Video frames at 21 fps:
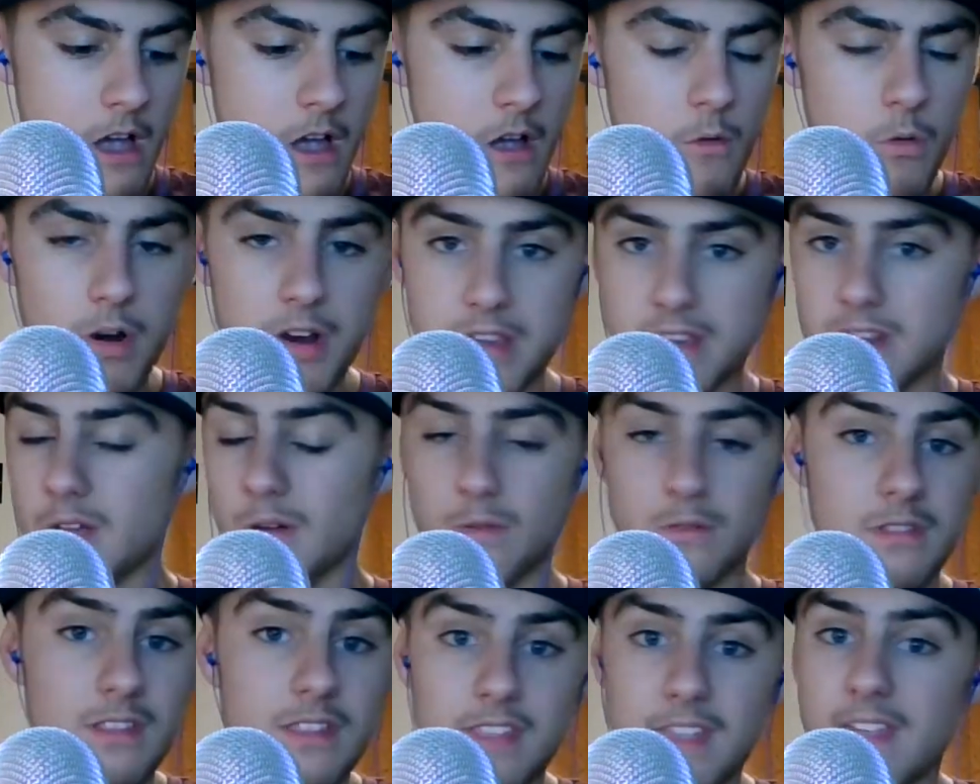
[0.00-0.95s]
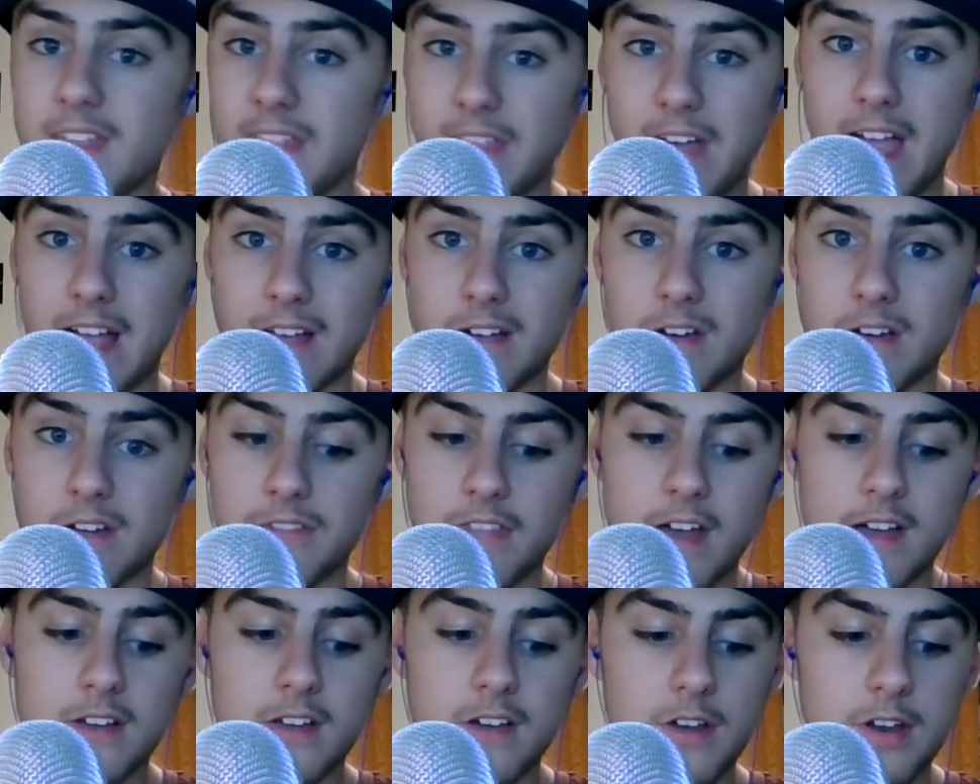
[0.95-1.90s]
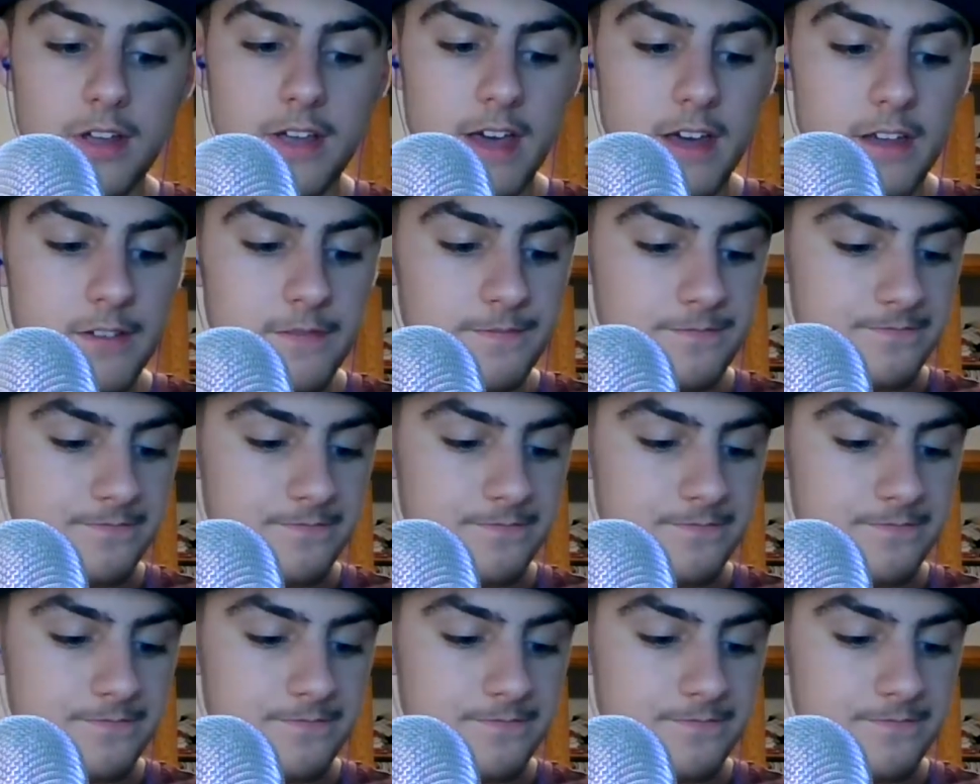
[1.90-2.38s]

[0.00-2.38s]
we're, you know, that good again.